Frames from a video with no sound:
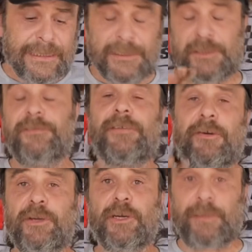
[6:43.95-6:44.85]
there's a
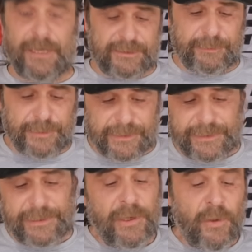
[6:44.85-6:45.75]
very good
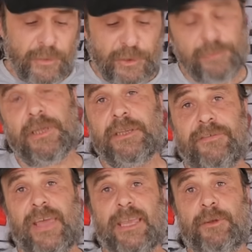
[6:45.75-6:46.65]
possibility when you plug
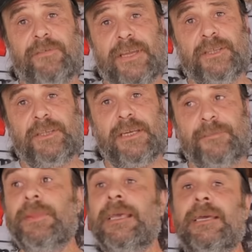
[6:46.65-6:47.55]
the vacuum advance in,